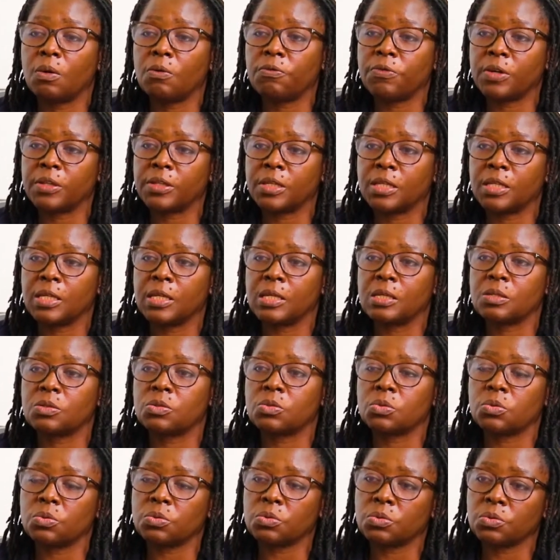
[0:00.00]
over the years
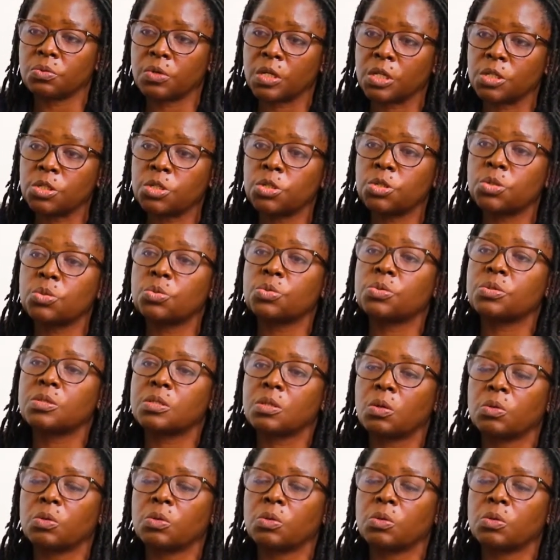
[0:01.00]
to reduce,